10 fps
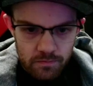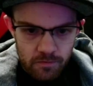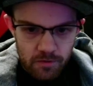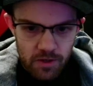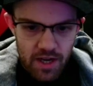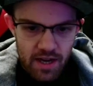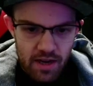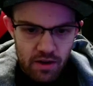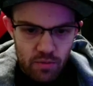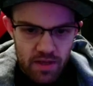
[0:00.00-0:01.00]
For
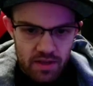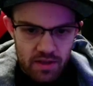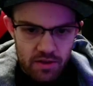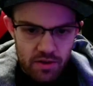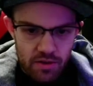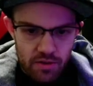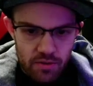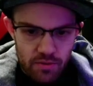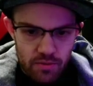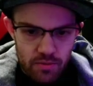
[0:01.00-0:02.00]
now, we can
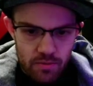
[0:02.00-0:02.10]
go